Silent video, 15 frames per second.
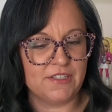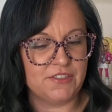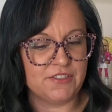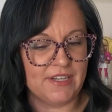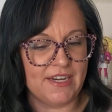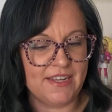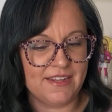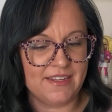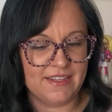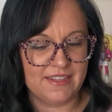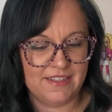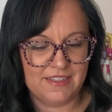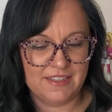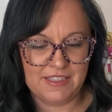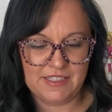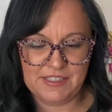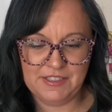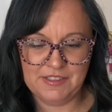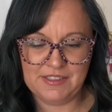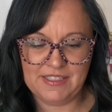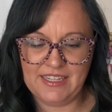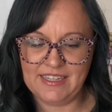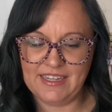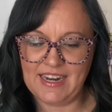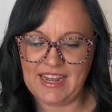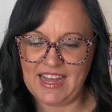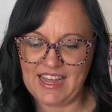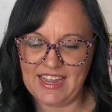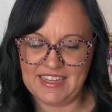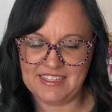a drink? You'll need
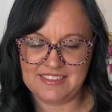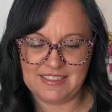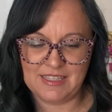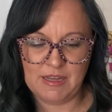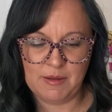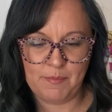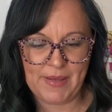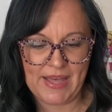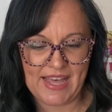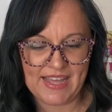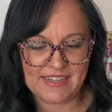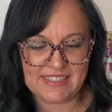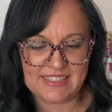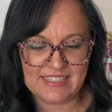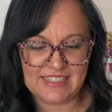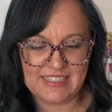an ice pet,